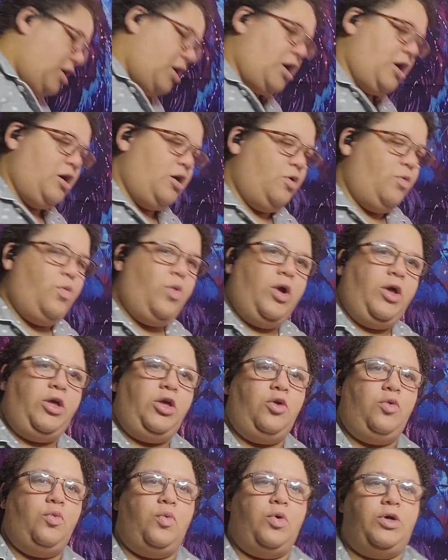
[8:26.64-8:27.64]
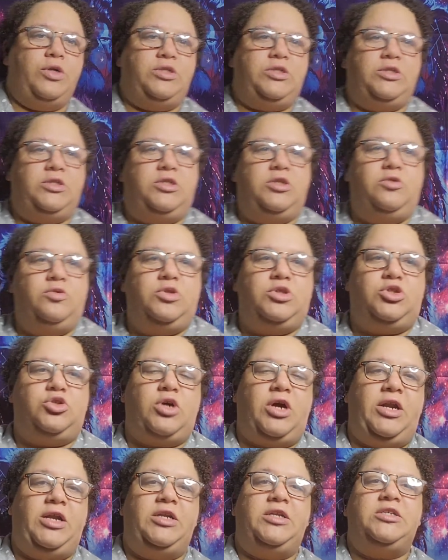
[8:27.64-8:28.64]
what you want to do is
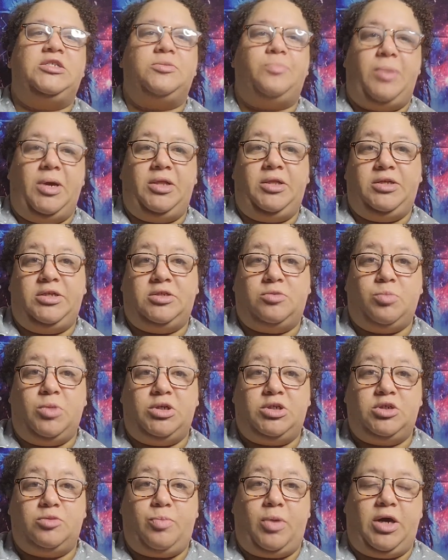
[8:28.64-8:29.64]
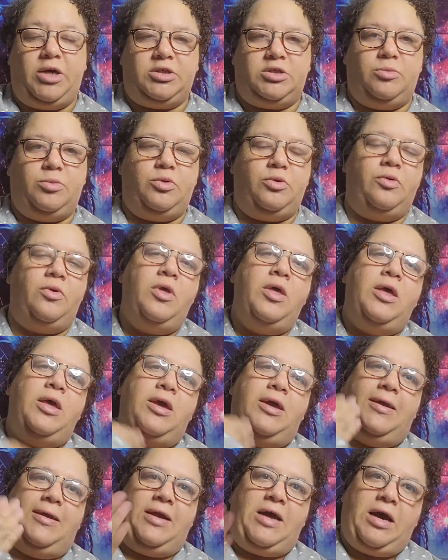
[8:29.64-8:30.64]
try to dispel it as much as possible.
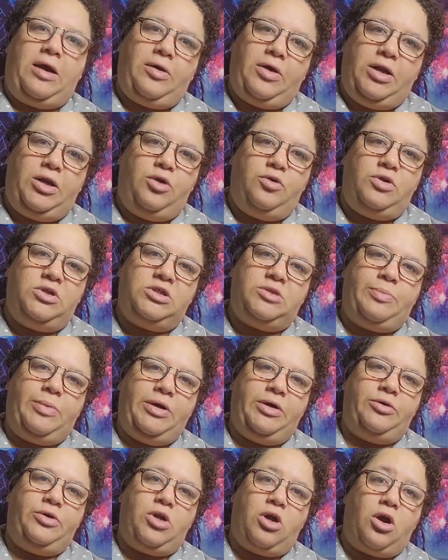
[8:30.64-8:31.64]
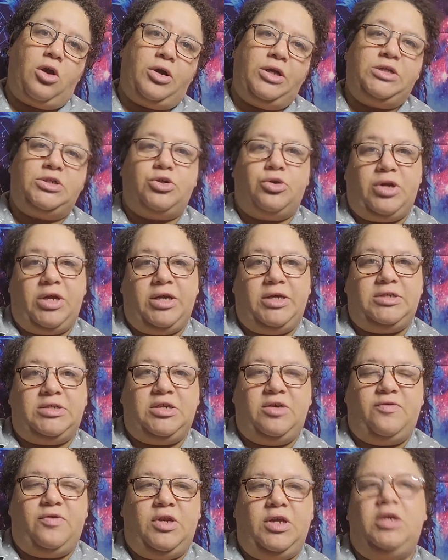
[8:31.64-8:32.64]
And how can you dispel darkness or
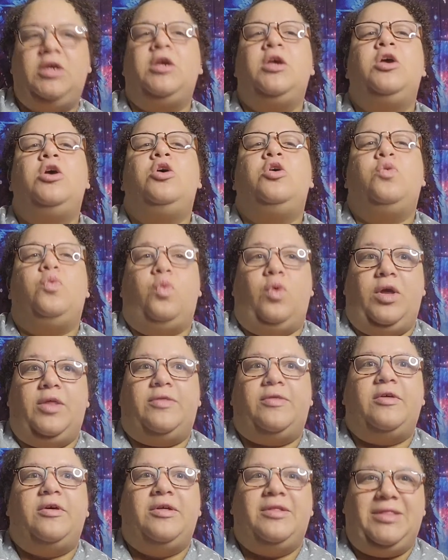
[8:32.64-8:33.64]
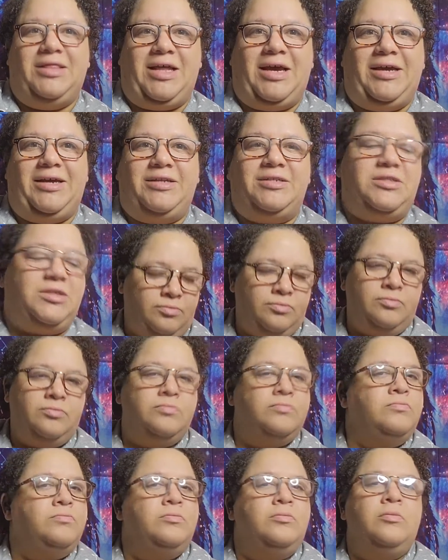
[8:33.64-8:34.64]
negativity? With light.
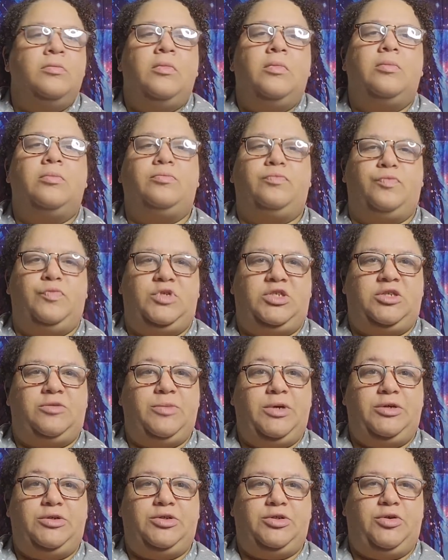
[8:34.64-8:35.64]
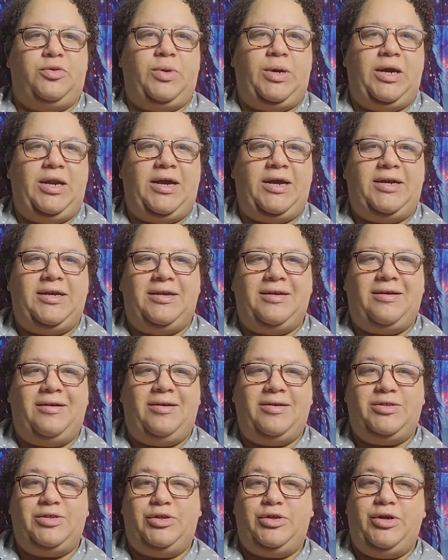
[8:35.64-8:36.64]
Smells great. I can
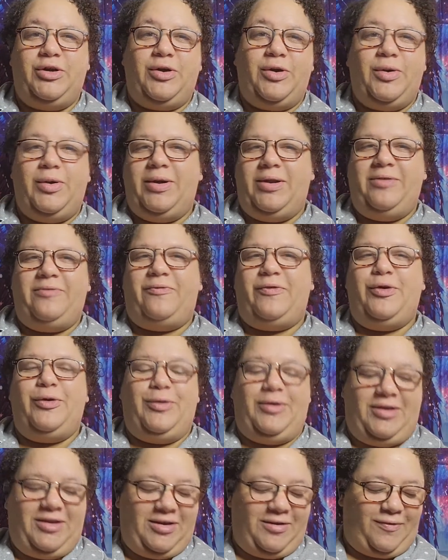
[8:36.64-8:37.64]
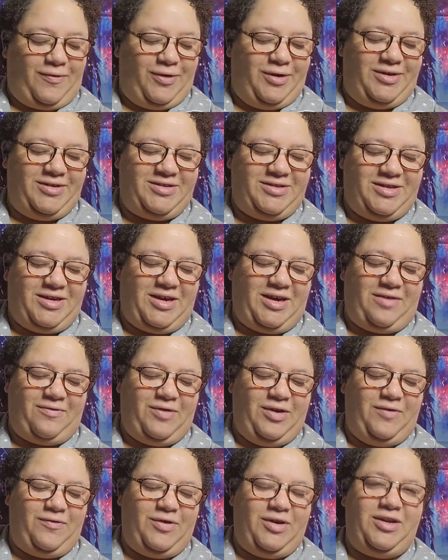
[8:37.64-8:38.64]
actually already feel the difference, and I haven't
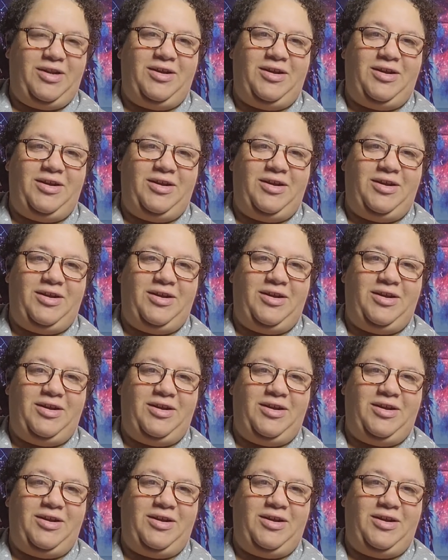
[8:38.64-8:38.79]
even done